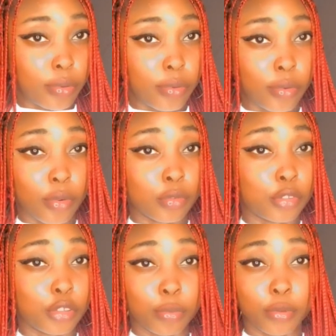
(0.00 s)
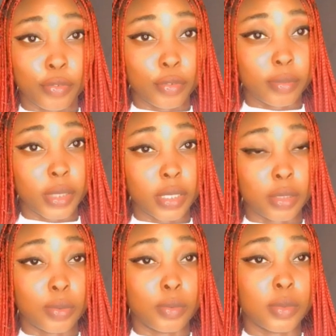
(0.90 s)
or double from it
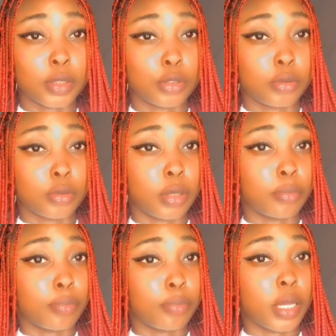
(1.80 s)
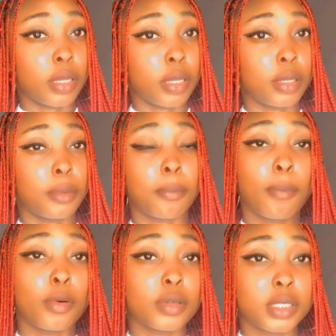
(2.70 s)
once you
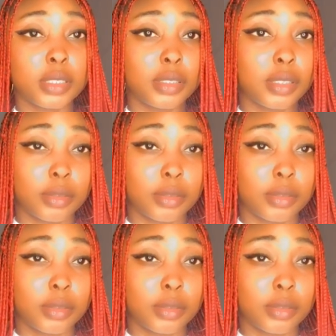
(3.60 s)
import it down